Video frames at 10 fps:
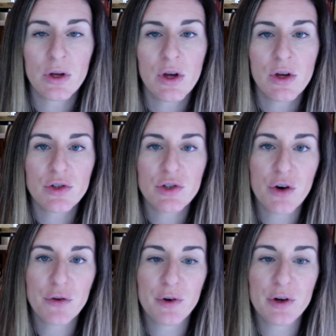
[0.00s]

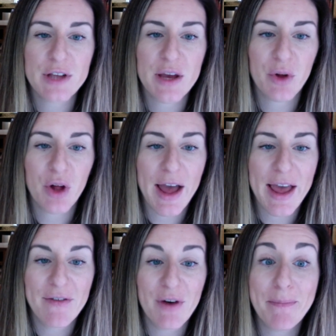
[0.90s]
So for example, I
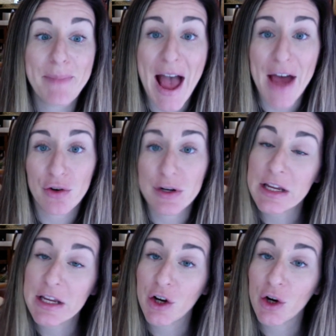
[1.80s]
have a battery
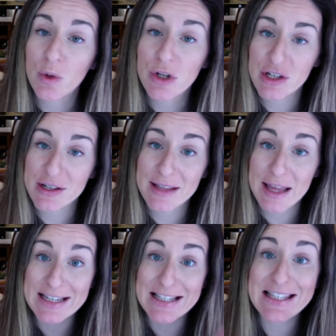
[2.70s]
here, which is
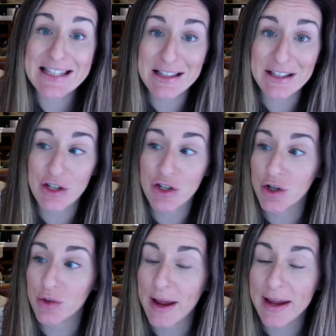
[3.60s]
like a
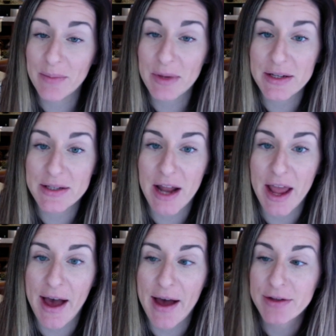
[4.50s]
cylinder, right? Because it
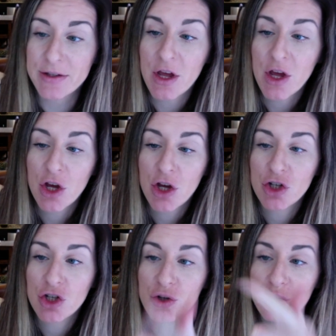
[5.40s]
has
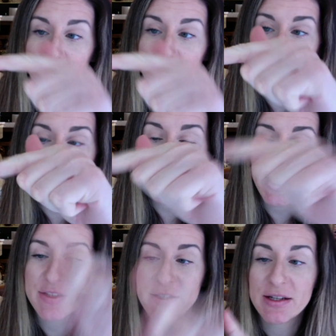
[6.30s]
2 flat
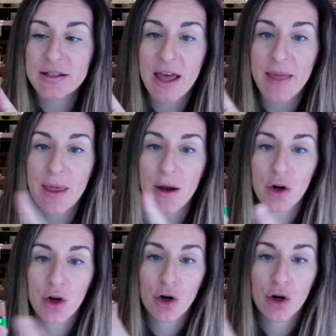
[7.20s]
faces and then a
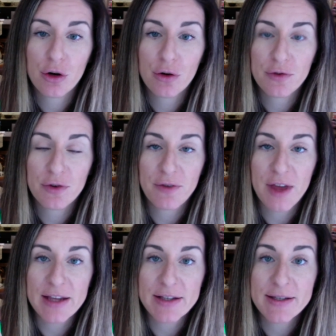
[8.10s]
curved
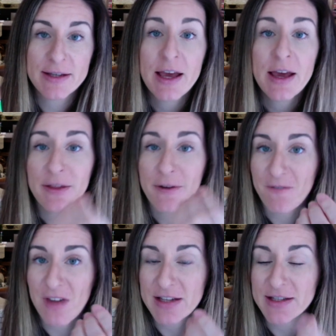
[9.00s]
face. The
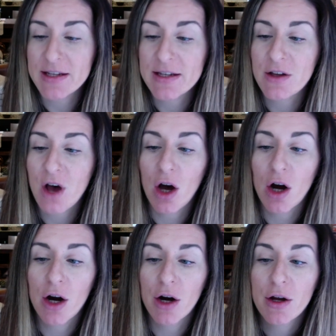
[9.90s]
faces
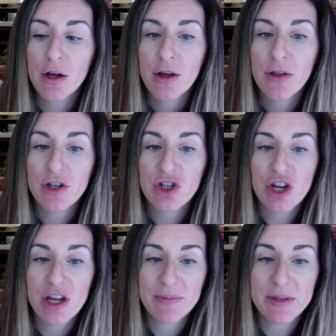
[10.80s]
are the
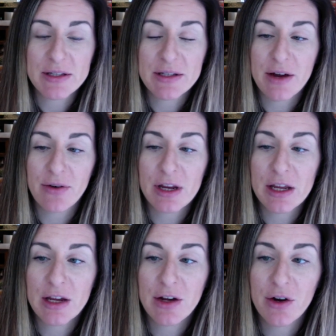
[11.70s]
shape that's down
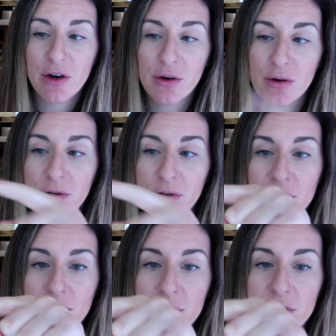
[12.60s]
here,
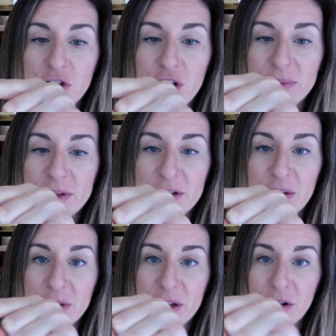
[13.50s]
the shape that's
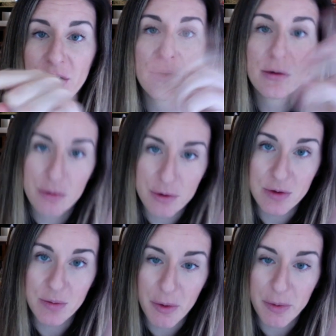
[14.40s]
up here, those
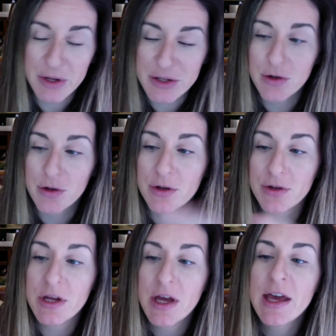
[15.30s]
would both be
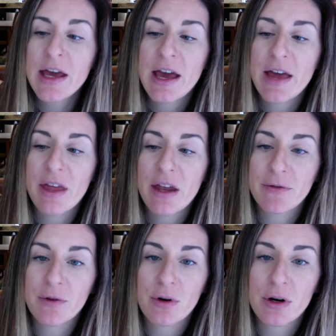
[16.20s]
circles, and then
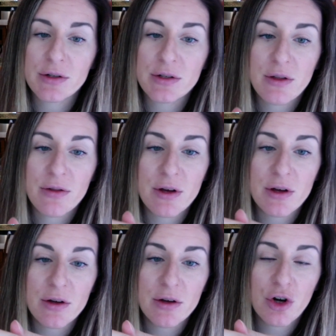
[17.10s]
of course
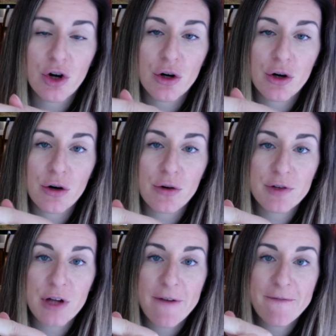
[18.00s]
the
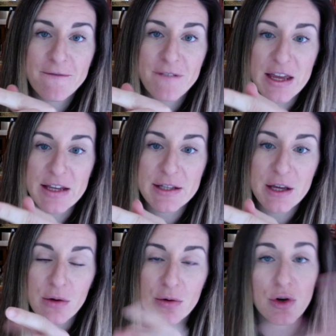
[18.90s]
curved face that
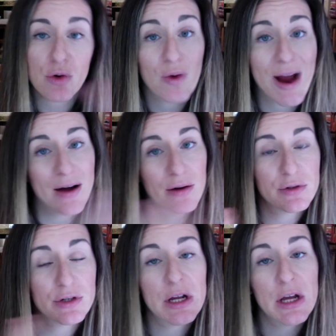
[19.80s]
goes
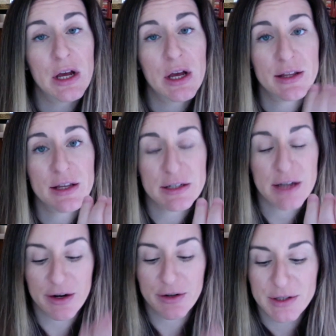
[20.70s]
around the
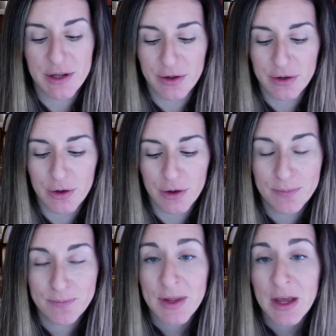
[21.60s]
entire cylinder.
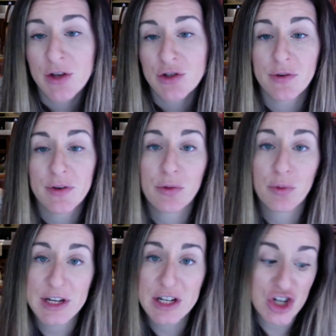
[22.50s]
So every
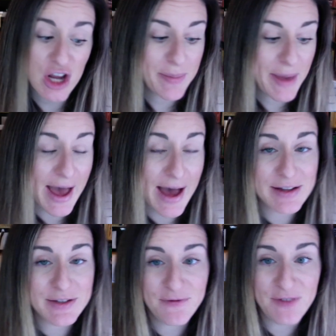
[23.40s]
3D shape
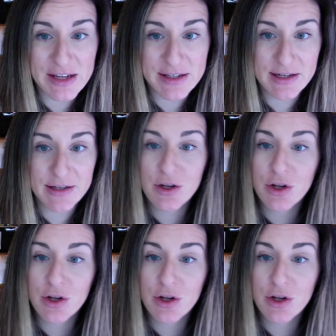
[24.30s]
has faces.